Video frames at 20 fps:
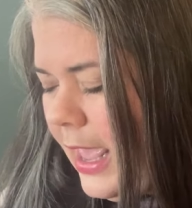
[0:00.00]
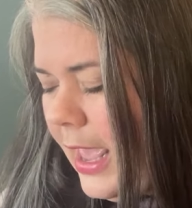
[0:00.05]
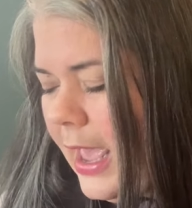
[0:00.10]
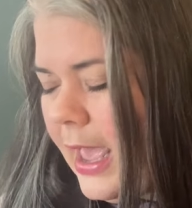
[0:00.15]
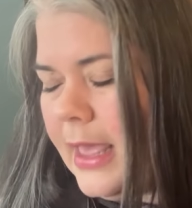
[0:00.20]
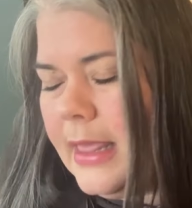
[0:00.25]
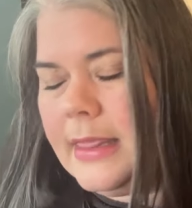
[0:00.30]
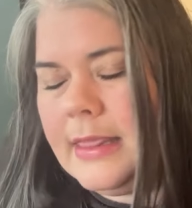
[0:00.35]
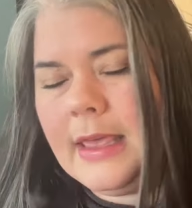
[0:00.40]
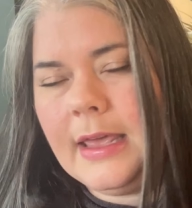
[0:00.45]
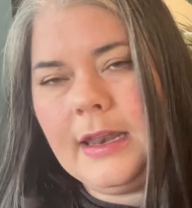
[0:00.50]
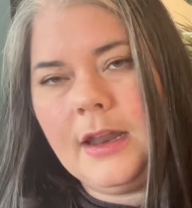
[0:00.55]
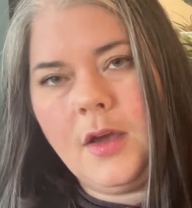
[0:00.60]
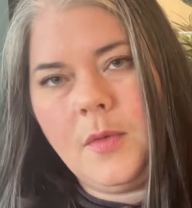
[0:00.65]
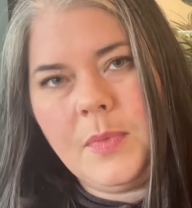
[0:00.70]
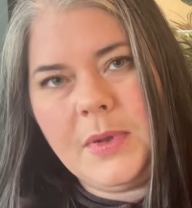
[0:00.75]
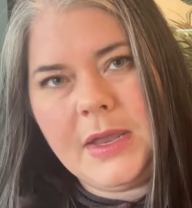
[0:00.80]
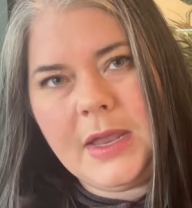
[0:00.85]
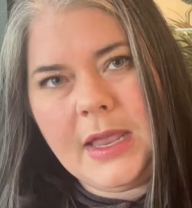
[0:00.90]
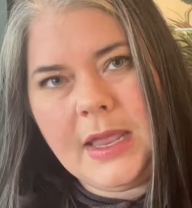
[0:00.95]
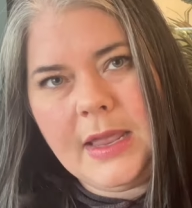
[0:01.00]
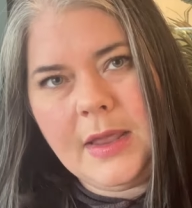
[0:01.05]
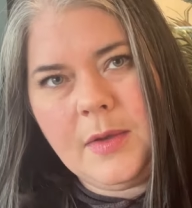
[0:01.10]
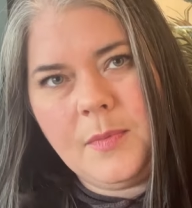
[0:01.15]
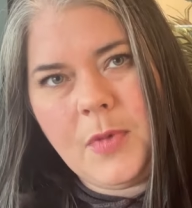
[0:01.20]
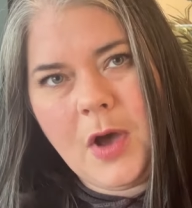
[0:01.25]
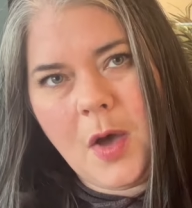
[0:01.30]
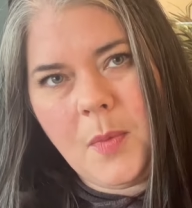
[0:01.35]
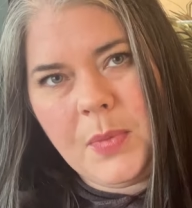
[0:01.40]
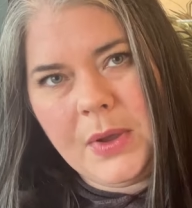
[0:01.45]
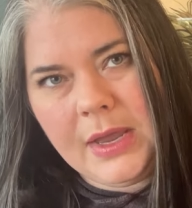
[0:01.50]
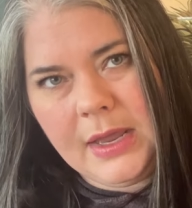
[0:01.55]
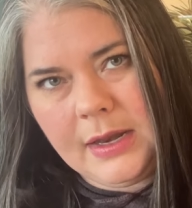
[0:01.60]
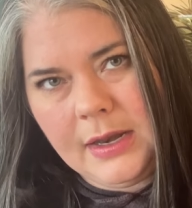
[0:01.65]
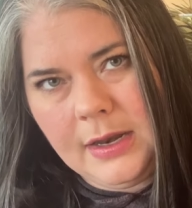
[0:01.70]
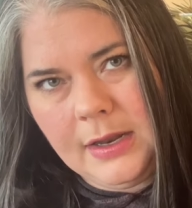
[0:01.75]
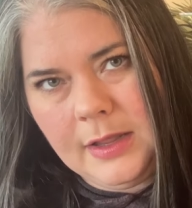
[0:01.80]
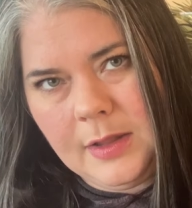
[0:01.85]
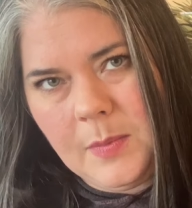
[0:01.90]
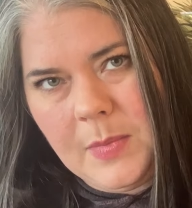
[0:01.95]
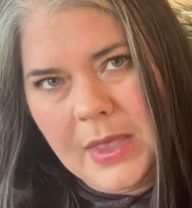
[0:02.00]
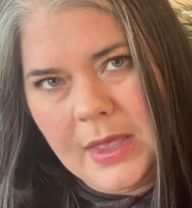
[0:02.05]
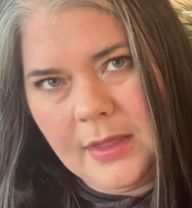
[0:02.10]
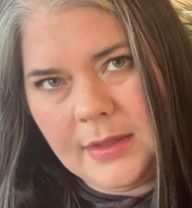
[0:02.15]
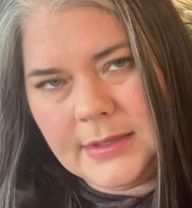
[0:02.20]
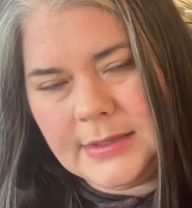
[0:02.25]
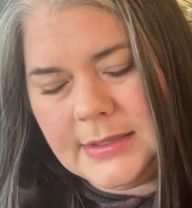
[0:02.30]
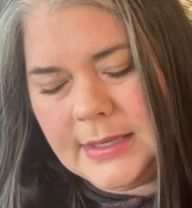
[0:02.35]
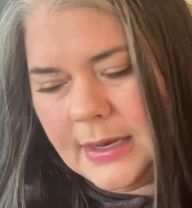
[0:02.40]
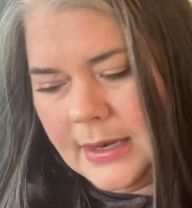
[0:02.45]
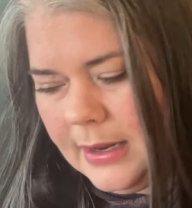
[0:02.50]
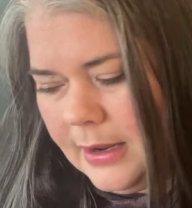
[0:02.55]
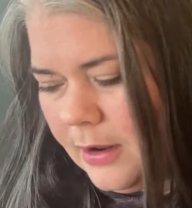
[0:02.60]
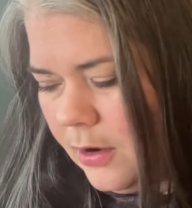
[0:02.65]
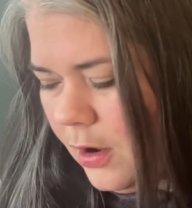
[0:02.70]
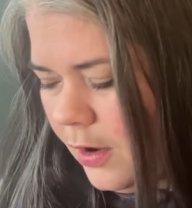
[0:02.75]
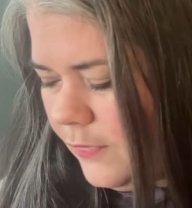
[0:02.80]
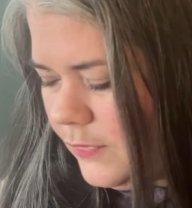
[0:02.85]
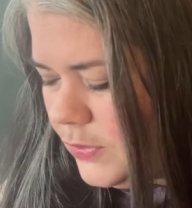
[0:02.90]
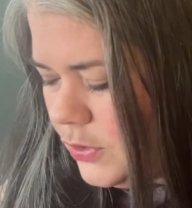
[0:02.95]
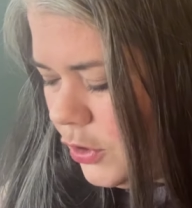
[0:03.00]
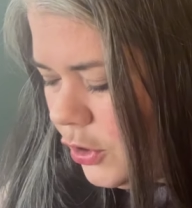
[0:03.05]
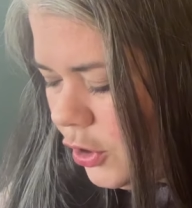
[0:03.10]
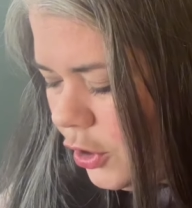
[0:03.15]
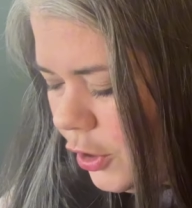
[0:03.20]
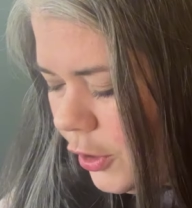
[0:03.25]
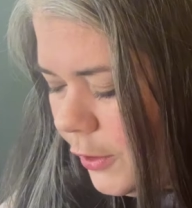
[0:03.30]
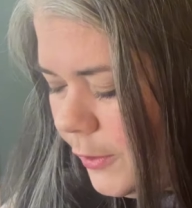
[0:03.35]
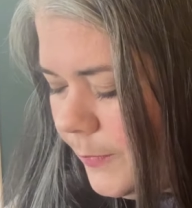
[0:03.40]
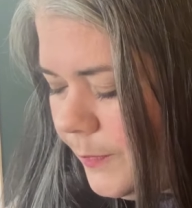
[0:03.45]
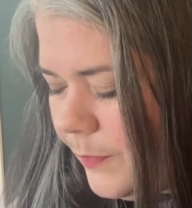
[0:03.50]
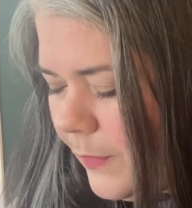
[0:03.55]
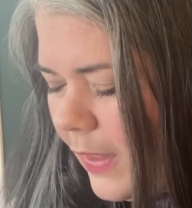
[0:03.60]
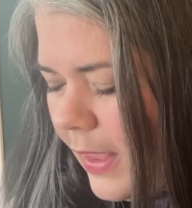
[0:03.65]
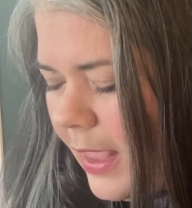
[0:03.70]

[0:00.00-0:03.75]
and then I'll be popping it in the mail and sending it off to her.